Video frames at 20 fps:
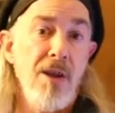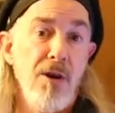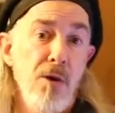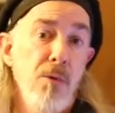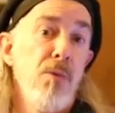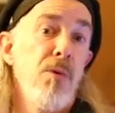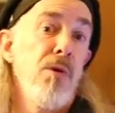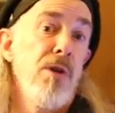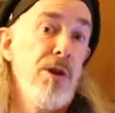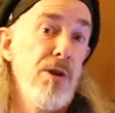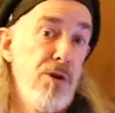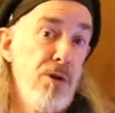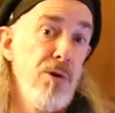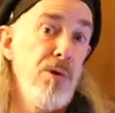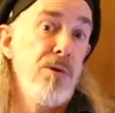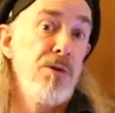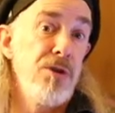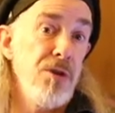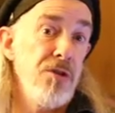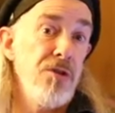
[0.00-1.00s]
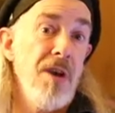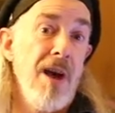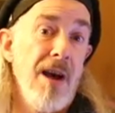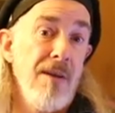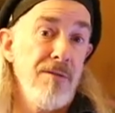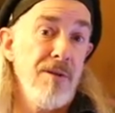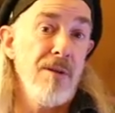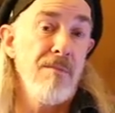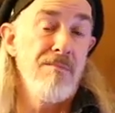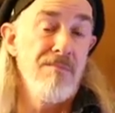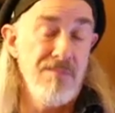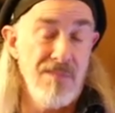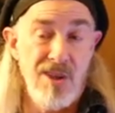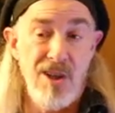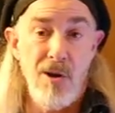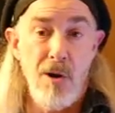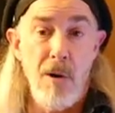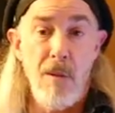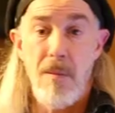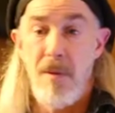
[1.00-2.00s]
You really do just have to,
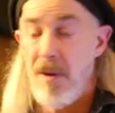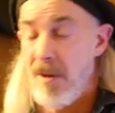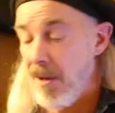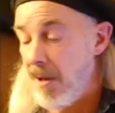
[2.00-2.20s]
you know,